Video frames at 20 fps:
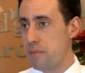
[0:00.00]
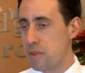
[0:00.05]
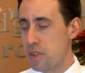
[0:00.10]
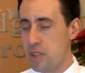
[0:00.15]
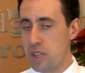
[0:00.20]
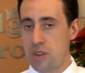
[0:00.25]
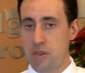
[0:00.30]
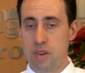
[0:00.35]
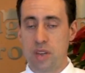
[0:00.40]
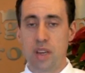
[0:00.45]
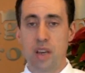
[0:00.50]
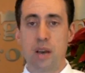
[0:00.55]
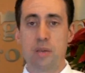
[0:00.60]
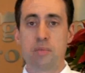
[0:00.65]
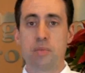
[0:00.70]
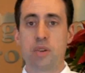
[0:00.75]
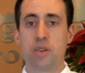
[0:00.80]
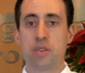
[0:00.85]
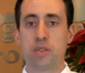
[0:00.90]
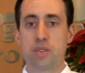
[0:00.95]

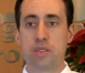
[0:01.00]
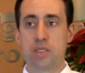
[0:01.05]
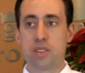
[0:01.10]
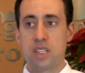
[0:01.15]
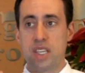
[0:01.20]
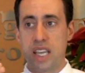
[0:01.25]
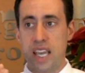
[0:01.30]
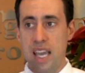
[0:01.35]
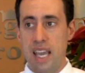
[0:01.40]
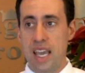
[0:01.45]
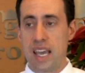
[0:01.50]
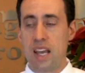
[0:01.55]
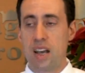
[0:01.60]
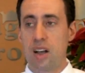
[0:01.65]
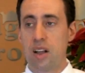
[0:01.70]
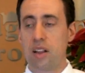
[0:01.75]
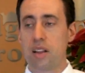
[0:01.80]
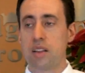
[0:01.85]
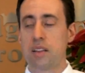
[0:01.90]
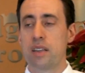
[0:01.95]
cucumbers,
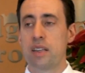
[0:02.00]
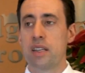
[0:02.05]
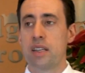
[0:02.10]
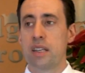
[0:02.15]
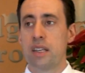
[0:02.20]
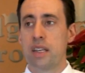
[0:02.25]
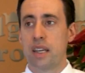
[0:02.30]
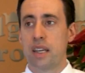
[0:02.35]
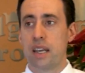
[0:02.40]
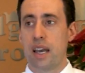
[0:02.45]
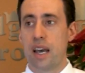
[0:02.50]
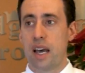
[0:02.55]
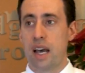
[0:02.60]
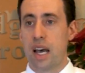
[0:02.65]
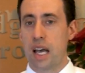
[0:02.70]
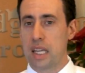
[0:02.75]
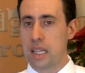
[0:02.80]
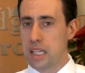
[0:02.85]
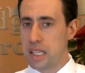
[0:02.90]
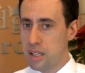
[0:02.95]
kale,
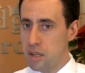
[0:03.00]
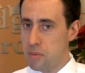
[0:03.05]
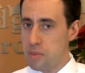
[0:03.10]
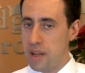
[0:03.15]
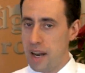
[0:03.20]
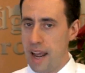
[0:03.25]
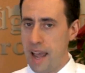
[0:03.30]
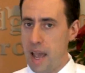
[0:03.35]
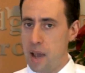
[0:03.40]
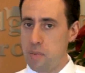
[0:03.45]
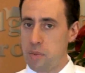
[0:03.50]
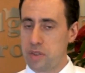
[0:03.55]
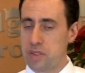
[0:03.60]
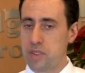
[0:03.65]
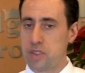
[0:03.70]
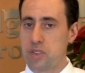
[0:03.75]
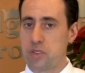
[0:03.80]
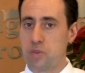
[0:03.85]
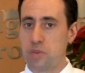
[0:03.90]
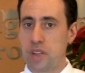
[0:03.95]
a little bit of apple
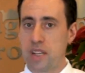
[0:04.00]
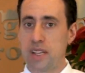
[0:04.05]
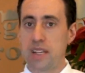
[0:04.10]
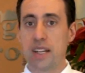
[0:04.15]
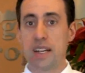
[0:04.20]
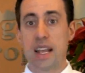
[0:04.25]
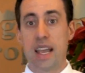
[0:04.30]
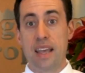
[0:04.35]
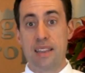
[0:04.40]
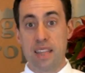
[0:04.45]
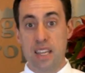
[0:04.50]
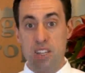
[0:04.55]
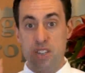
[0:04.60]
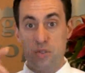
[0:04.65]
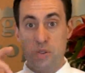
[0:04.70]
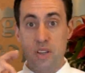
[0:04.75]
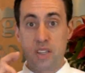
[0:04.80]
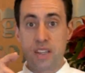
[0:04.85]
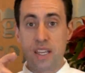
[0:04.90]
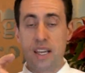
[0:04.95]
to sweeten it, and they
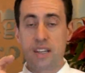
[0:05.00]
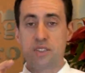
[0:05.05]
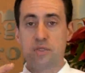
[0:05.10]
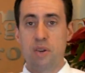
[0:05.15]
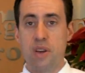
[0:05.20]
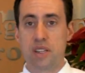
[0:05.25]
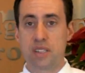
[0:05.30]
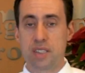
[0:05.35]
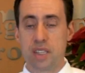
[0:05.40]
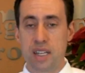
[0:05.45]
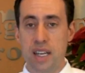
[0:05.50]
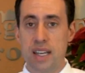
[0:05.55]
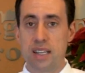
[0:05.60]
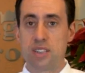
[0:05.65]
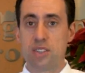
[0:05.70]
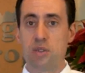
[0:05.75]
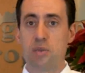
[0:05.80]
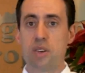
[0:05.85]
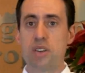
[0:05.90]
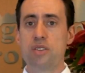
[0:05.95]
drink that twice a day.
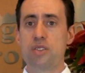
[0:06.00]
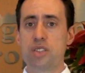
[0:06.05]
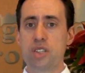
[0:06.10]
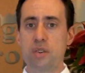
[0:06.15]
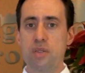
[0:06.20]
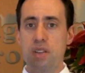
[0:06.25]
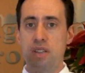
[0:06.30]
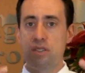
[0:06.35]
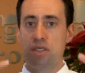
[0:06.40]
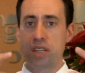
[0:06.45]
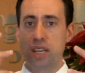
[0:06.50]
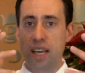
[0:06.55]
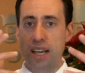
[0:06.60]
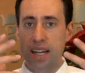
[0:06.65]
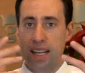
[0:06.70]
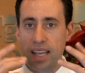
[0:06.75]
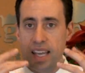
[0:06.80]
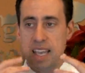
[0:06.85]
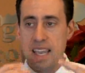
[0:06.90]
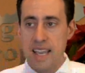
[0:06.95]
So what you're doing is you're
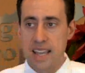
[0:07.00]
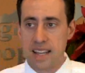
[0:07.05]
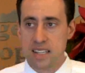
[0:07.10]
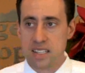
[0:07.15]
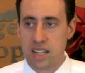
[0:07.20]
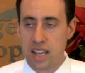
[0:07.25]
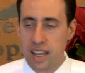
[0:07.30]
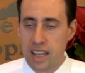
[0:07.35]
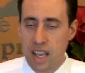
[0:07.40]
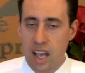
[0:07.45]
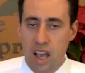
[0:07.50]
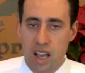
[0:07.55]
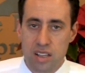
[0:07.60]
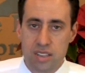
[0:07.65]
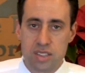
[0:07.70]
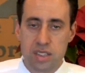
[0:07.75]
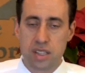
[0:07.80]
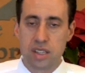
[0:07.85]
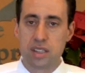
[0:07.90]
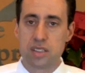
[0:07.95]
getting
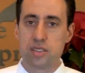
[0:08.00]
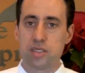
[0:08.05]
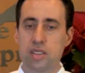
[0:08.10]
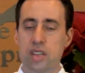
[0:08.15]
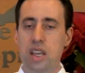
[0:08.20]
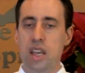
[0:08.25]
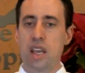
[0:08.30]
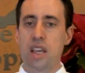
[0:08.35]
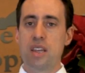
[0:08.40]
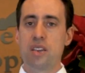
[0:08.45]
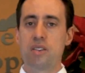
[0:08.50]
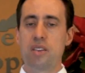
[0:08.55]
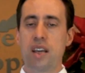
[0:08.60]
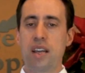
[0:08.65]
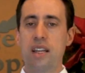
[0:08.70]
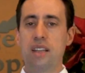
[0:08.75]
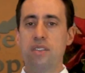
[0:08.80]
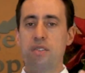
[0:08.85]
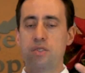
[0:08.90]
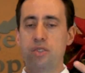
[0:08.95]
antioxidants. You're
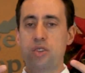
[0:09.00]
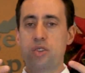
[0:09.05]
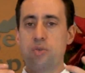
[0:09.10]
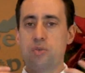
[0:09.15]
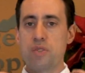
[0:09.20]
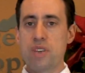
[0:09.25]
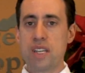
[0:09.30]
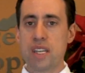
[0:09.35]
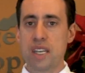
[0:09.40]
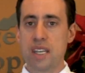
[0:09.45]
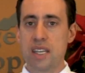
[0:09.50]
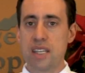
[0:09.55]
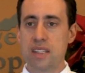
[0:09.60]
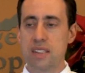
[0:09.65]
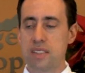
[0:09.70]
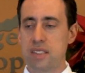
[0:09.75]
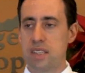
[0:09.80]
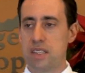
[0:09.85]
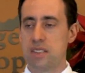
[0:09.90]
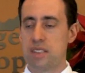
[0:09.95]
getting those
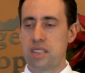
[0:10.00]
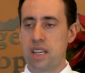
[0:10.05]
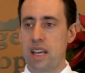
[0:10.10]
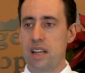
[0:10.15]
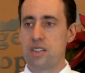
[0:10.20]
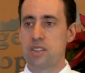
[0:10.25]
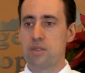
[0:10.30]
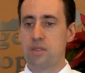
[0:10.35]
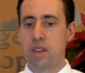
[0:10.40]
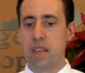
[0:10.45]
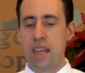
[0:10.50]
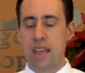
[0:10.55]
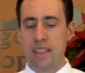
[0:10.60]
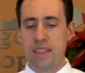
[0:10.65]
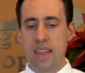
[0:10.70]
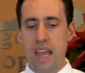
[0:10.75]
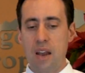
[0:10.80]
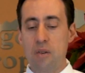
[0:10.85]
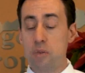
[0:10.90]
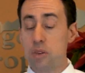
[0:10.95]
greens inside you.
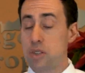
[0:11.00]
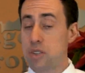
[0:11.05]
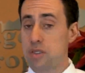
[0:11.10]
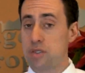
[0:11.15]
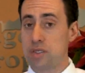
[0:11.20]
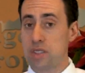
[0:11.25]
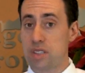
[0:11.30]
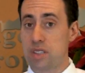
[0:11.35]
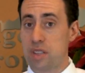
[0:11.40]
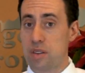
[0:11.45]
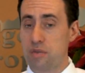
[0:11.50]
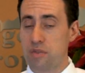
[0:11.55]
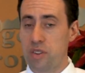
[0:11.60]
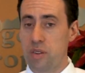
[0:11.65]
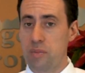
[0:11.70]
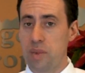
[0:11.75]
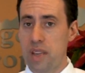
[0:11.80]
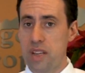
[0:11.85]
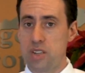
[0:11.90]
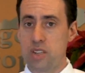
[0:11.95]
That reduces
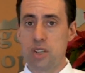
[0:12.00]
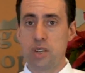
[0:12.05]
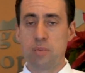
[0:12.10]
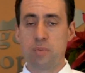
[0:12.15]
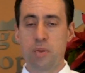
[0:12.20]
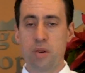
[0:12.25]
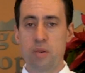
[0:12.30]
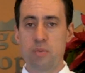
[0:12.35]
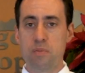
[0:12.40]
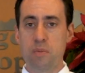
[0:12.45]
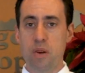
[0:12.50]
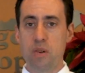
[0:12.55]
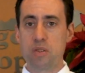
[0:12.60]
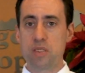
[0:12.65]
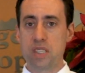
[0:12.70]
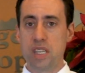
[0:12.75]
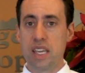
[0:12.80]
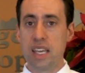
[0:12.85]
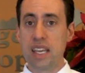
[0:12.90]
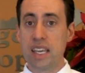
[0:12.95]
inflammation,
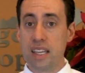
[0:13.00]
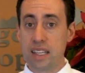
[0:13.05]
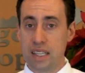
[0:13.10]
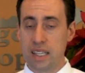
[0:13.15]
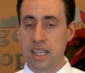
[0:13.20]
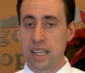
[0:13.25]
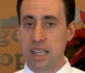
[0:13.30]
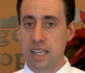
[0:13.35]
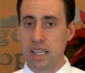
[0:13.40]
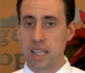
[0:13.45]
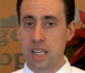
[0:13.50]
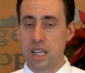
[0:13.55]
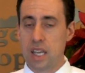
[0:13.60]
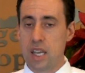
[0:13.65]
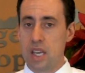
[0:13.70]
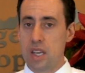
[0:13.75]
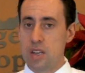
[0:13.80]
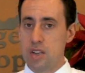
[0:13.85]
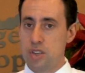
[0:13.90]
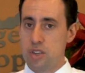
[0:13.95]
promotes healing,
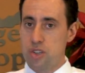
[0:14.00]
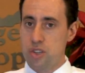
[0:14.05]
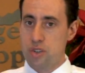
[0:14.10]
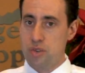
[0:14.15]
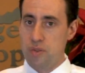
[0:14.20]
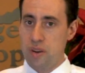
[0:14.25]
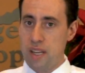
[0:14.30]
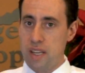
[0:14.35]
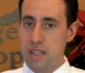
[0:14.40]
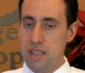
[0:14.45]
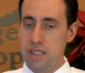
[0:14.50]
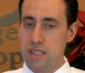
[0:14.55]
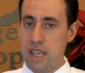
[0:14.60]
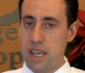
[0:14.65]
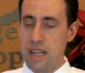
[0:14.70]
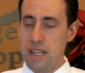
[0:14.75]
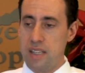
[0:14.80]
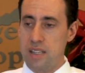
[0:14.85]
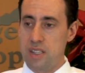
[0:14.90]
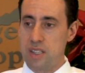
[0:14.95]
shrinks
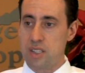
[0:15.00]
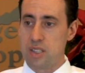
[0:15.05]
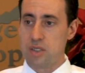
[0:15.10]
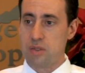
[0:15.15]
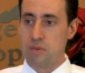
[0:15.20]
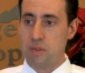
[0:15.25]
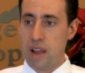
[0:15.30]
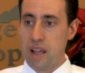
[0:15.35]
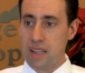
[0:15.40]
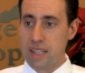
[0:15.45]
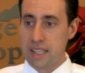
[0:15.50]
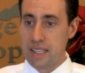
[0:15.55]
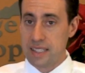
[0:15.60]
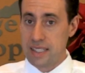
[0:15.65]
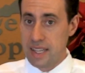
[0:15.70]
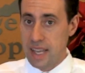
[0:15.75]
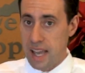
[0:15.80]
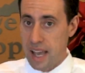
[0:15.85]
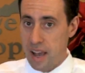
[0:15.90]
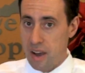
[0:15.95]
any of the swelling
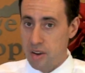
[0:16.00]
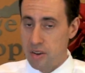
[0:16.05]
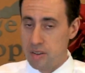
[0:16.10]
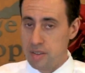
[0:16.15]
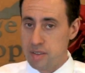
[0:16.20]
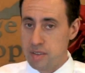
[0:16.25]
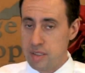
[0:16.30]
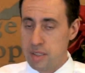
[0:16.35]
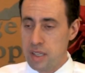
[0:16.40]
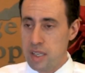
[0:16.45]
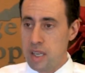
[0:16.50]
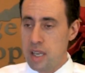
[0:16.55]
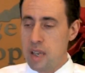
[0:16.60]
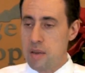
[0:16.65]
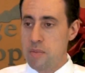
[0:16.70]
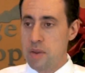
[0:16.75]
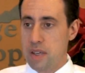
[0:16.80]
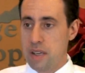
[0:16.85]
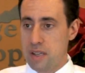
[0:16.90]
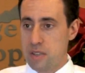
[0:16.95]
down,
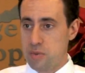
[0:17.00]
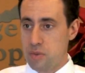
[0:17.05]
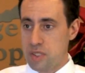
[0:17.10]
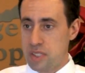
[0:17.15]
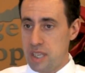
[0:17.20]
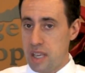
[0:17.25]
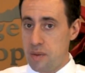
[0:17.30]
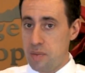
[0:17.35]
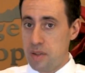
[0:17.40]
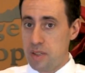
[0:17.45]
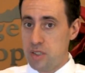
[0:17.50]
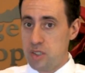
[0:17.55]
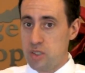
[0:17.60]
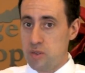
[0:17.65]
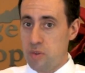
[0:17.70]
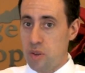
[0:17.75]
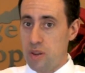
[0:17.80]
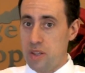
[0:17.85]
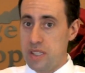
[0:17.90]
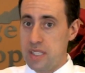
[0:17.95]
because what's happening is
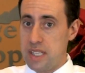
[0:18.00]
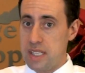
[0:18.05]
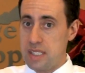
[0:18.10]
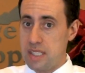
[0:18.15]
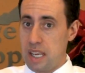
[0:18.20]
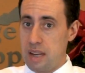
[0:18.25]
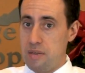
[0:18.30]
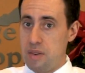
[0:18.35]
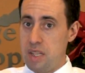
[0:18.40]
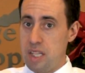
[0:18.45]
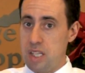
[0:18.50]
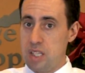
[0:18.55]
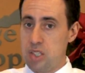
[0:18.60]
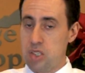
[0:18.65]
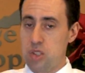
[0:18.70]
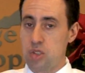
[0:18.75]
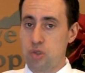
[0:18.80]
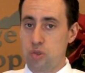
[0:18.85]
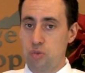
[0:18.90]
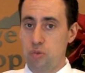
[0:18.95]
swollen disc, everything
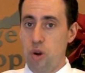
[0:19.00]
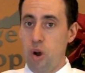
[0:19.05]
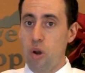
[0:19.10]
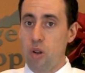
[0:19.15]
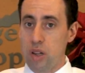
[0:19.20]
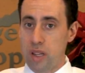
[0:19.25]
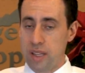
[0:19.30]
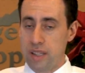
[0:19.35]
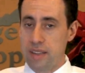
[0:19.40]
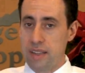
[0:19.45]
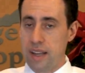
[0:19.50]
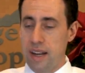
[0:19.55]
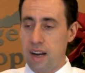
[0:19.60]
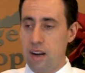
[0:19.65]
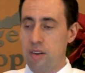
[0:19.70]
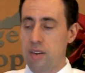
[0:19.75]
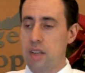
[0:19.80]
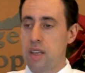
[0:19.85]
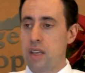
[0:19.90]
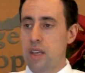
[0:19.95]
is swollen
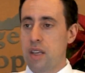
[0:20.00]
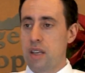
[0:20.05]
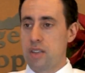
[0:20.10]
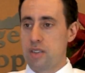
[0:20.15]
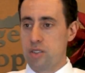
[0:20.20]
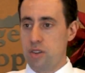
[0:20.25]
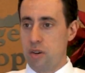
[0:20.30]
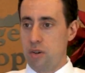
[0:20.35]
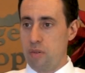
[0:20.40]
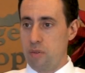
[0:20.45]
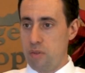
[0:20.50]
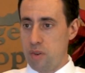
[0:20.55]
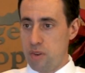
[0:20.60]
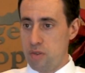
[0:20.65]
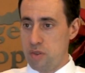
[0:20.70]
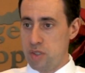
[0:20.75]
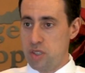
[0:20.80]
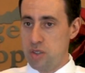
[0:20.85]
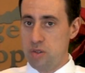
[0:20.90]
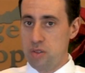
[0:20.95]
there. So
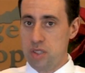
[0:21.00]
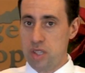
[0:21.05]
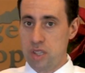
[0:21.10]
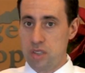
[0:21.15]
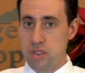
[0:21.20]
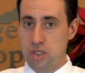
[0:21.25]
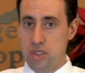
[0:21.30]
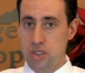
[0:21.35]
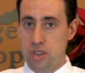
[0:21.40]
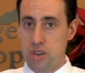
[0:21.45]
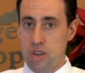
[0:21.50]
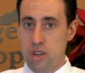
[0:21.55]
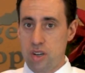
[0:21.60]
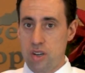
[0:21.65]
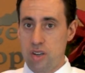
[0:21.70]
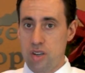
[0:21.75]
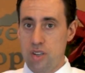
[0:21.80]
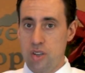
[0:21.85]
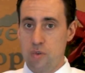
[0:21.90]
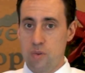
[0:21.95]
you're reducing
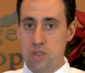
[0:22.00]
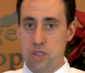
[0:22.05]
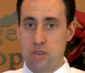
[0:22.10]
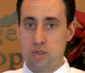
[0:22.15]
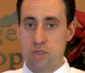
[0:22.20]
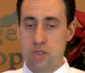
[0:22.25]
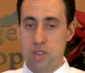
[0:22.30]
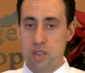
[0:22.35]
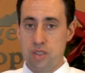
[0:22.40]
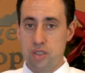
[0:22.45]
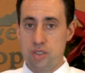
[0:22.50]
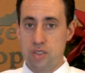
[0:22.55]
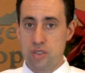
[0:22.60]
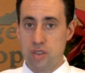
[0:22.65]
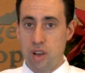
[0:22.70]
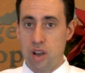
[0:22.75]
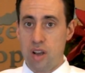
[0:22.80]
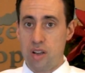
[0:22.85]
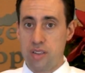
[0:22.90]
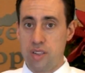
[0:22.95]
sugar, you're reducing
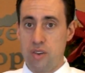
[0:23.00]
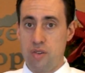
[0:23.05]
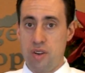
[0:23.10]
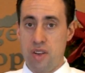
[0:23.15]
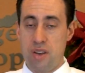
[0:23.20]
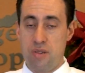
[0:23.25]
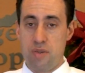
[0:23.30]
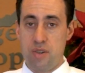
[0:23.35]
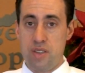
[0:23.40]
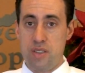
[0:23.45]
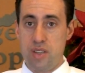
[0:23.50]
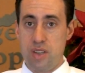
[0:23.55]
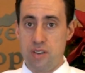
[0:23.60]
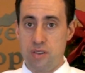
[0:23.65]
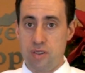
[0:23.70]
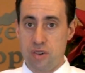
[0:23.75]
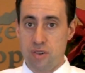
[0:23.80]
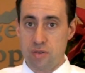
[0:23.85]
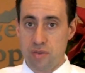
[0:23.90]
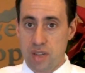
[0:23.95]
salt, you're increasing
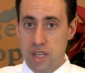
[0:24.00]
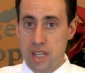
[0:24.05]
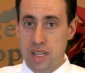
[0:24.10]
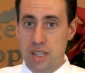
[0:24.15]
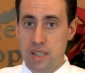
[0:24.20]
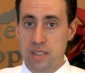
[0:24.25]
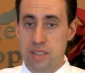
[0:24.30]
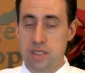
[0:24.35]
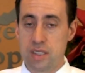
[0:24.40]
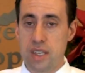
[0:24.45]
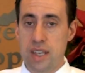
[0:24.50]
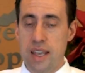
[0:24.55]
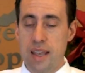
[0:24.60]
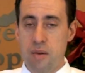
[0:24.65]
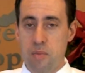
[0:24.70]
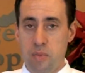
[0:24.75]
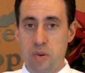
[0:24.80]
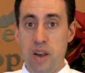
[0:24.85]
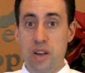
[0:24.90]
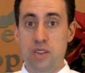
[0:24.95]
your greens,
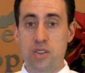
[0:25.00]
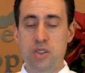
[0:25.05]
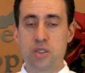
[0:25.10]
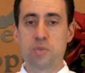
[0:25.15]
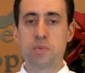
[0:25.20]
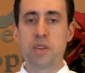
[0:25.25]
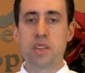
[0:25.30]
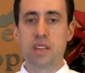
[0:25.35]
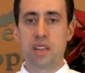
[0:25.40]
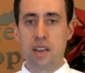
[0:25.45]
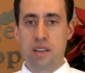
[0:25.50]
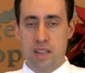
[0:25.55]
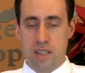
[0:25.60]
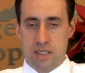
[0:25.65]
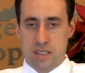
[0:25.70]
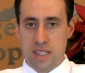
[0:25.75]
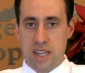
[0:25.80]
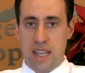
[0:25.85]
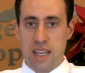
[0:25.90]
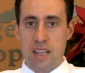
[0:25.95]
pressure
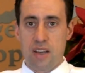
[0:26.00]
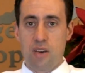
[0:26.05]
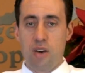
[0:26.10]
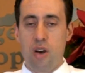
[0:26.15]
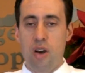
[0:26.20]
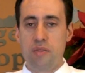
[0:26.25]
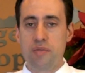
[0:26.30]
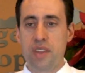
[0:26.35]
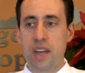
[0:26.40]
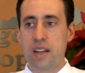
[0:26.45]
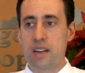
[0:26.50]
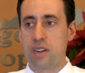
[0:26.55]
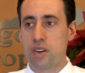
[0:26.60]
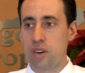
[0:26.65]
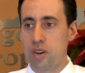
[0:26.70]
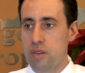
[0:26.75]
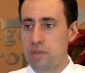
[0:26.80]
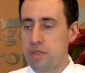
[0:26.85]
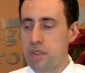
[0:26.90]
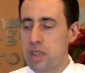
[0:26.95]
is taking off that
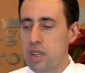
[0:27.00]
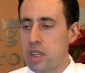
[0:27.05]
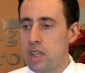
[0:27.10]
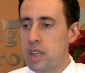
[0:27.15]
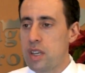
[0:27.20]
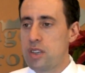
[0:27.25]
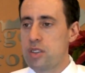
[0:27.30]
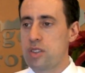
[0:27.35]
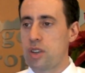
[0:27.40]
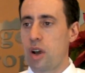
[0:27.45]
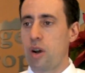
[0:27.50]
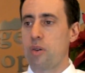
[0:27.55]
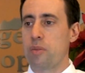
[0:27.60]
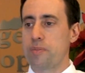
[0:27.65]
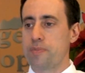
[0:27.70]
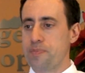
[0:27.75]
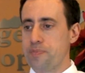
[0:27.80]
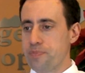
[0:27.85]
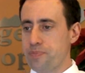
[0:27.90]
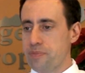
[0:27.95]
nerve.
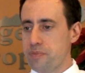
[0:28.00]
So